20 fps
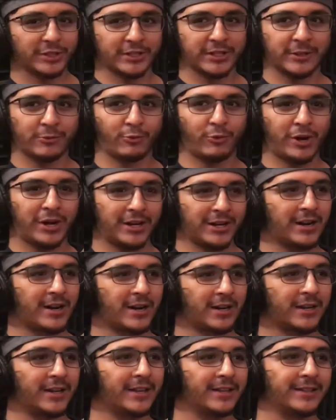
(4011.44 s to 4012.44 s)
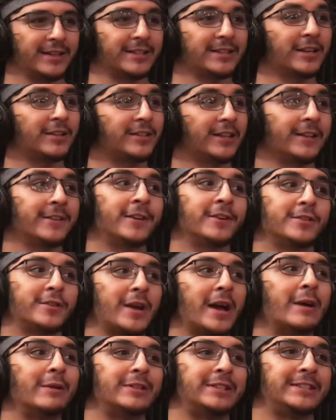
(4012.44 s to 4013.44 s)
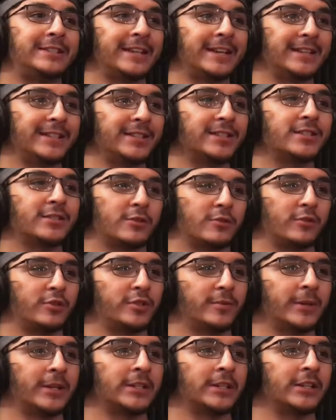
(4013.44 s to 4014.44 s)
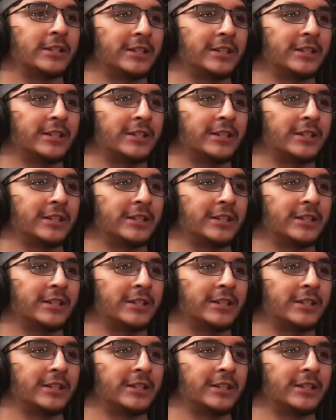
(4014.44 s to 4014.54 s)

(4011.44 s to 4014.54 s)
like walk on it. That tells you how dense Scrooge McDuck